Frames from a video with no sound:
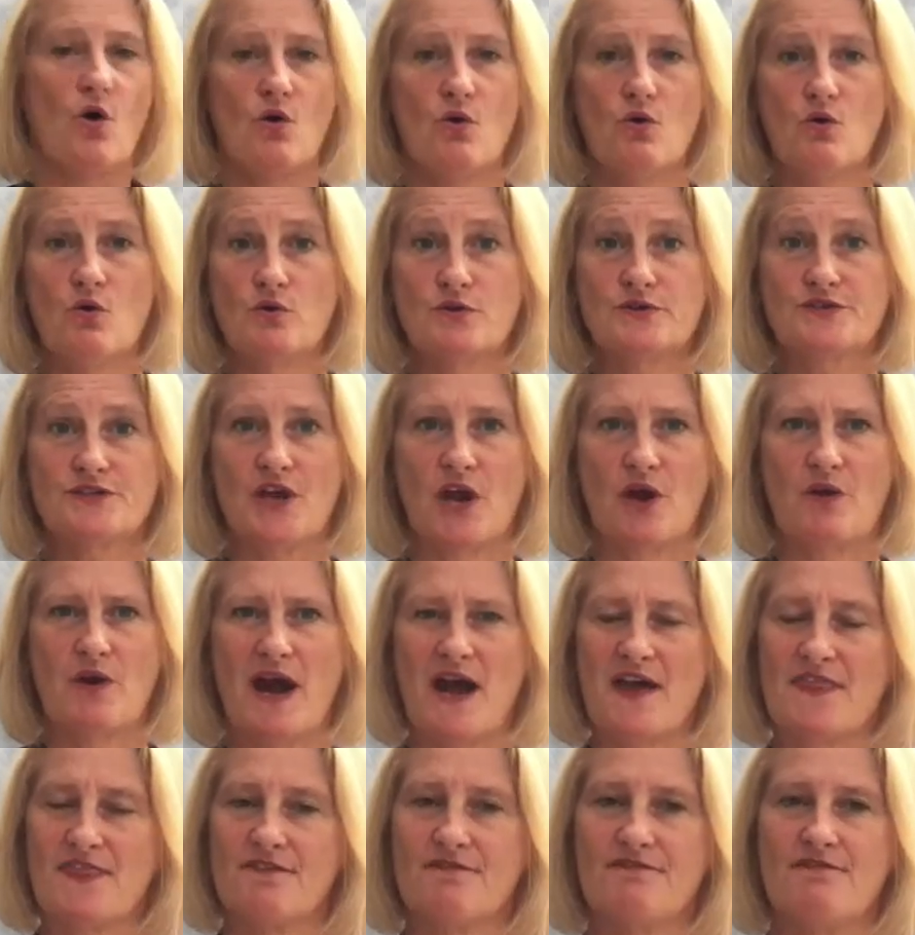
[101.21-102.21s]
Also
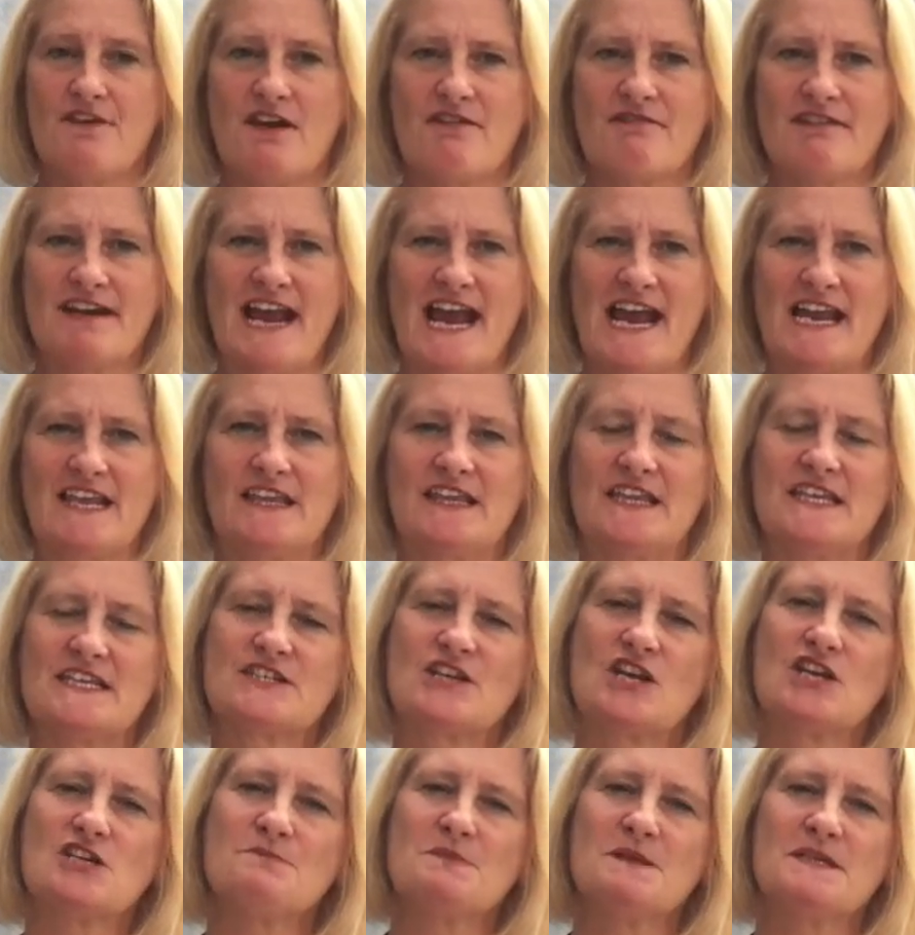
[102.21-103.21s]
at the very end
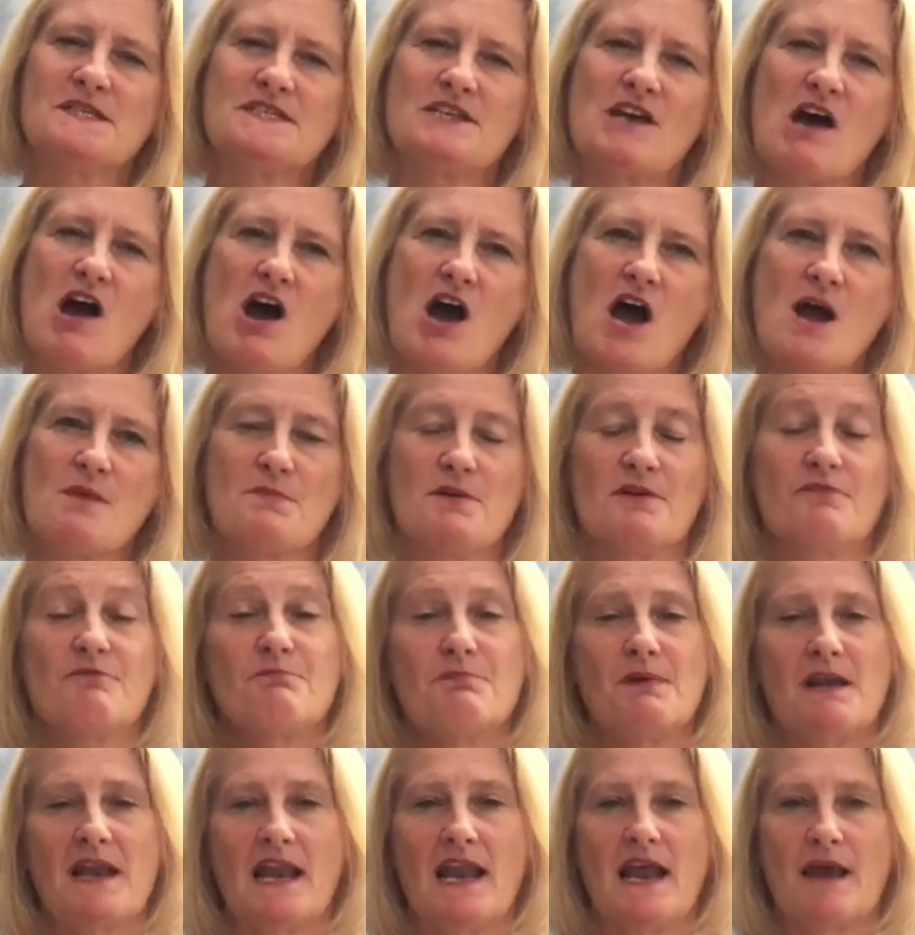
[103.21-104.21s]
there's going to be a time
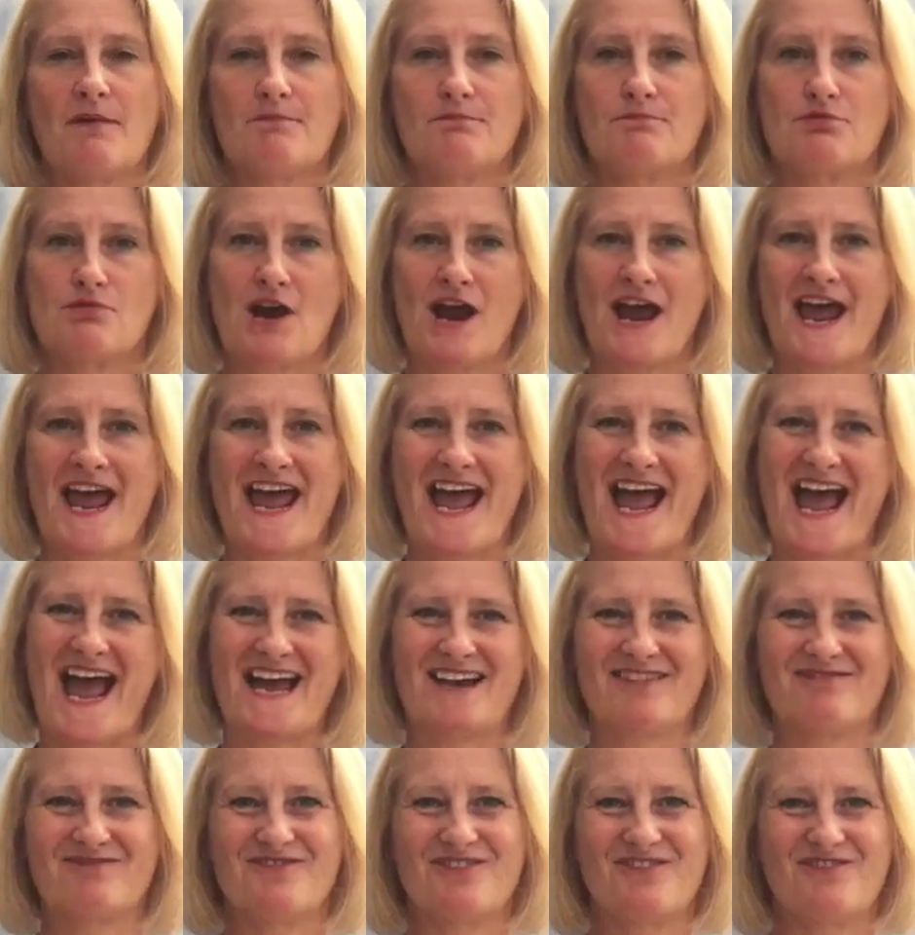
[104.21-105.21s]
of prayer
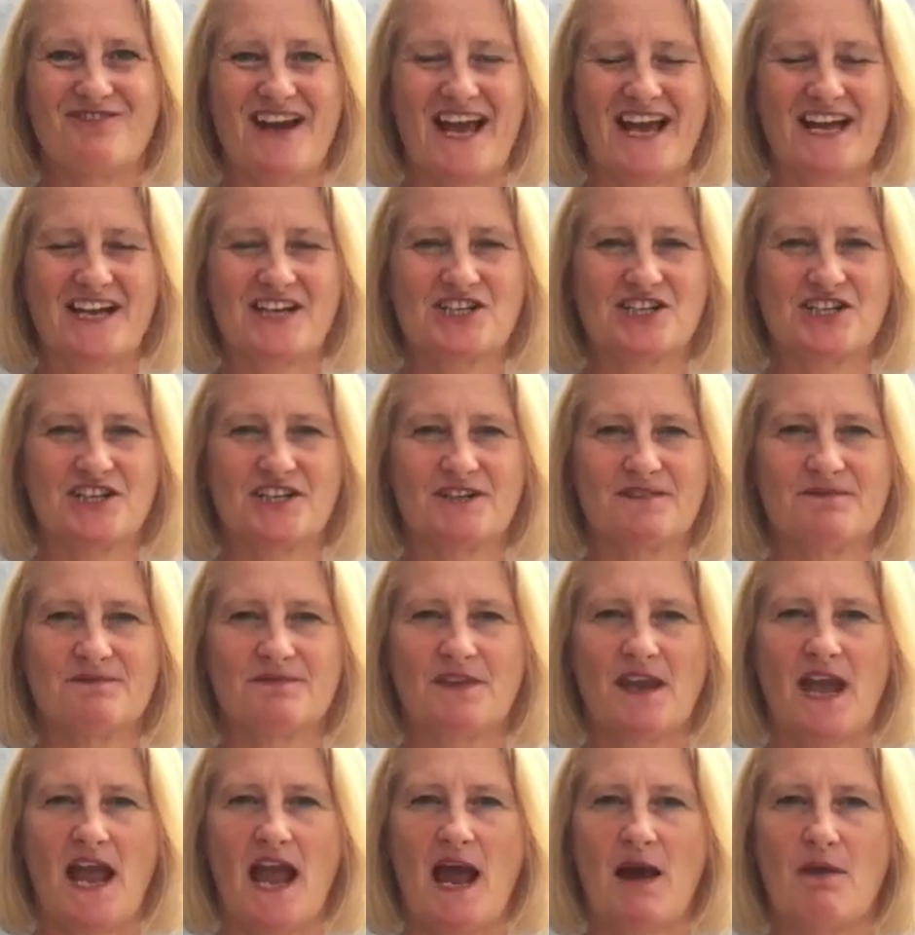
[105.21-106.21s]
and reflection,
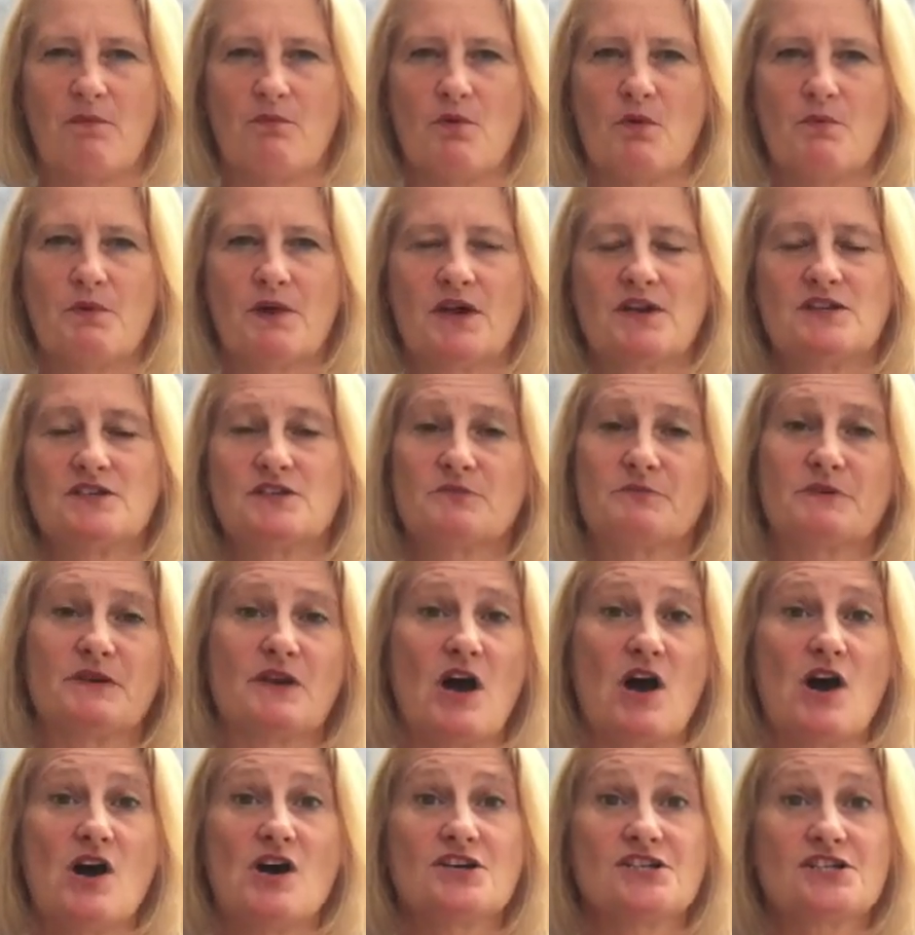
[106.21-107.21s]
and what we're going to do, we're
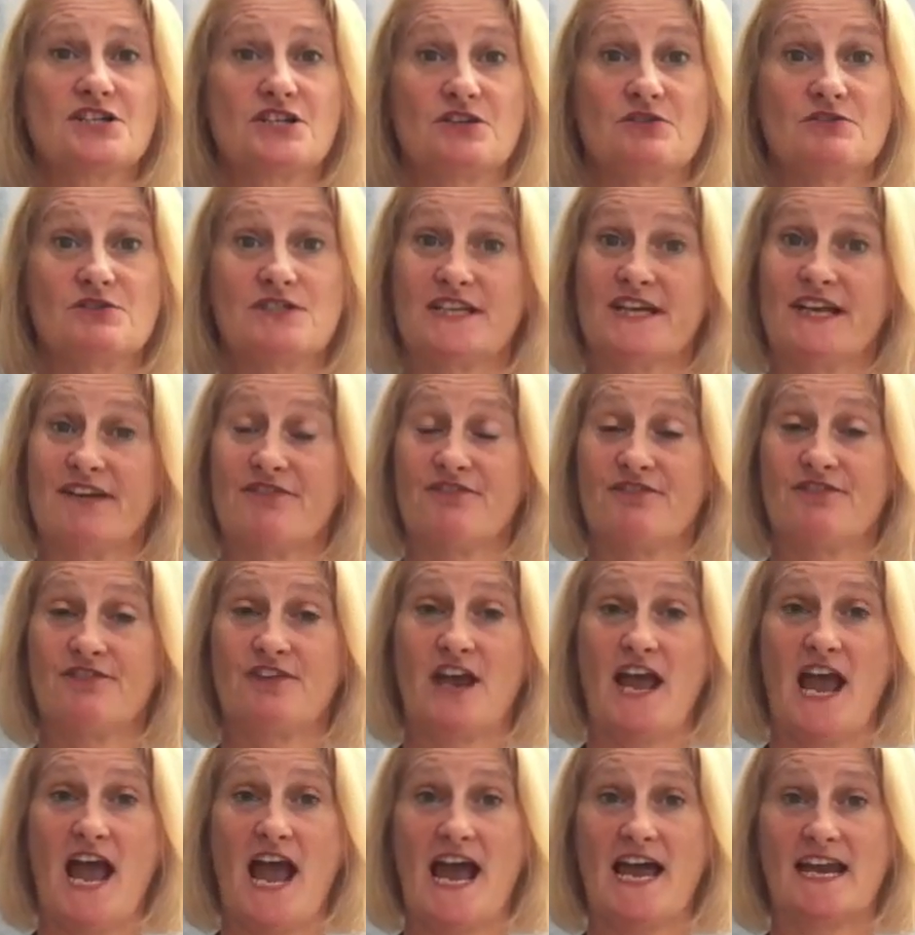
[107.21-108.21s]
going to ask you to, if
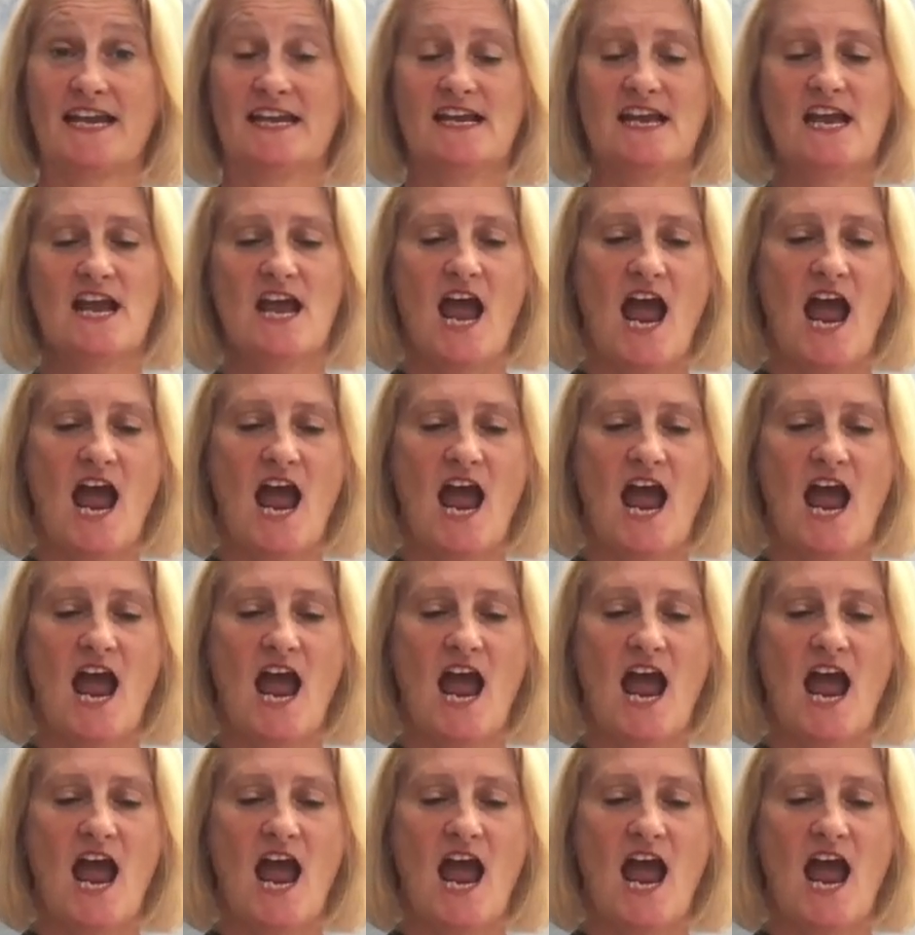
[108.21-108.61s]
you can,